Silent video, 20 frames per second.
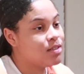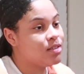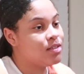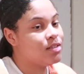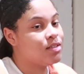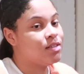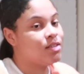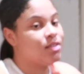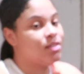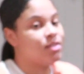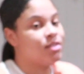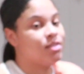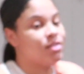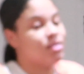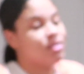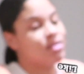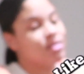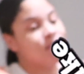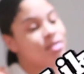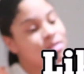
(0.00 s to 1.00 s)

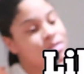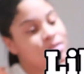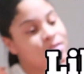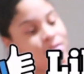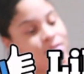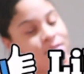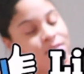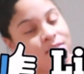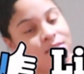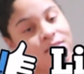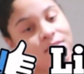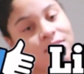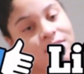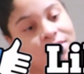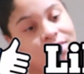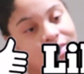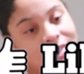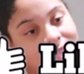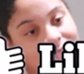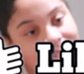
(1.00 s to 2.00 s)

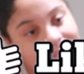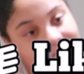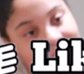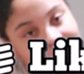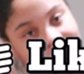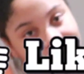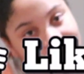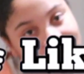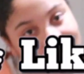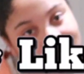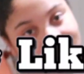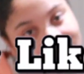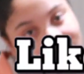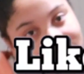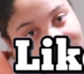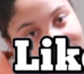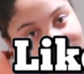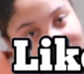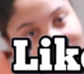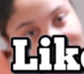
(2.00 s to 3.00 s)

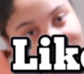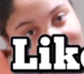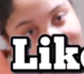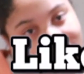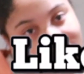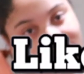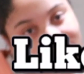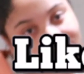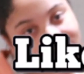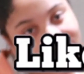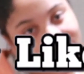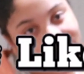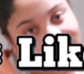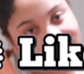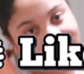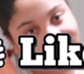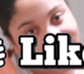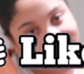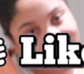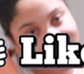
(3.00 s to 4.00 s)

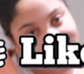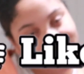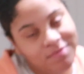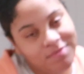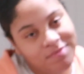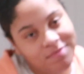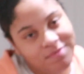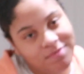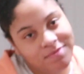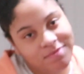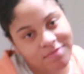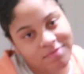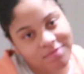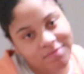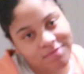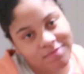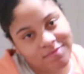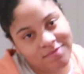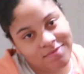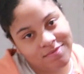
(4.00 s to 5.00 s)

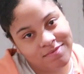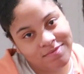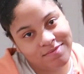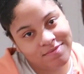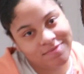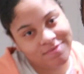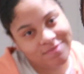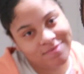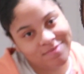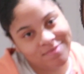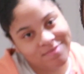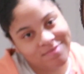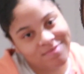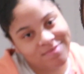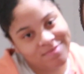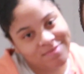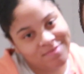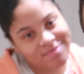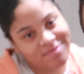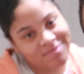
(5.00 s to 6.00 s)

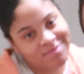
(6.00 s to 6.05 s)
The person shown says nothing.